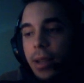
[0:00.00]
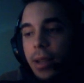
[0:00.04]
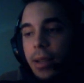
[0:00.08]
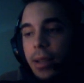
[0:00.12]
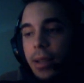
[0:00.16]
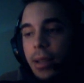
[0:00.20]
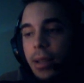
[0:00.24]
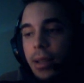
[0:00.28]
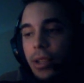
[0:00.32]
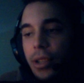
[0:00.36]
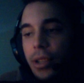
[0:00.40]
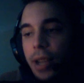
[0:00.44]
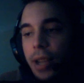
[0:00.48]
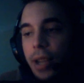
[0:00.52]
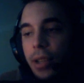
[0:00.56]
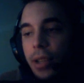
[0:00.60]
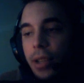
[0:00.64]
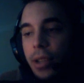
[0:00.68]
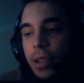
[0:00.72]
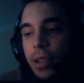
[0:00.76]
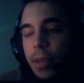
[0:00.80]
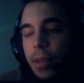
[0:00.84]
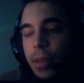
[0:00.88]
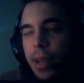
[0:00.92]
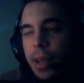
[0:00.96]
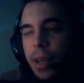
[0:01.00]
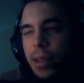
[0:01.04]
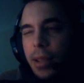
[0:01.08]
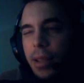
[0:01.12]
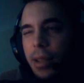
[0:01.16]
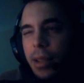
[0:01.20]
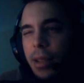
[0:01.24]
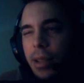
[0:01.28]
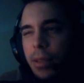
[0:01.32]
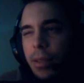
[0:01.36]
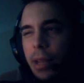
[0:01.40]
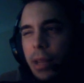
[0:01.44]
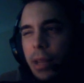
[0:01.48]
And the challenge I passed, I
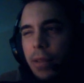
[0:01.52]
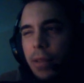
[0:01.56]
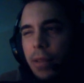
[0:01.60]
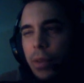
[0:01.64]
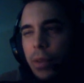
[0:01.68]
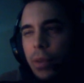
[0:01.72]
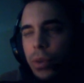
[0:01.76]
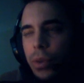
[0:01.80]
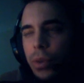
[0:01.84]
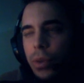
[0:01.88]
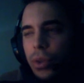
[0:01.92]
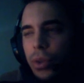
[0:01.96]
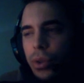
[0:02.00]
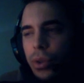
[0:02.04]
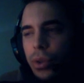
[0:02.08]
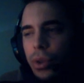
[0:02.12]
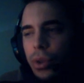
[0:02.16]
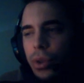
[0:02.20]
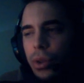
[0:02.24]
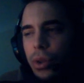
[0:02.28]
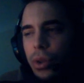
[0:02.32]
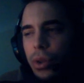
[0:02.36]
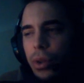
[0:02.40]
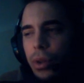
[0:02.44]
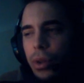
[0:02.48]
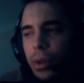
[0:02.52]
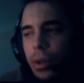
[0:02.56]
believe it was on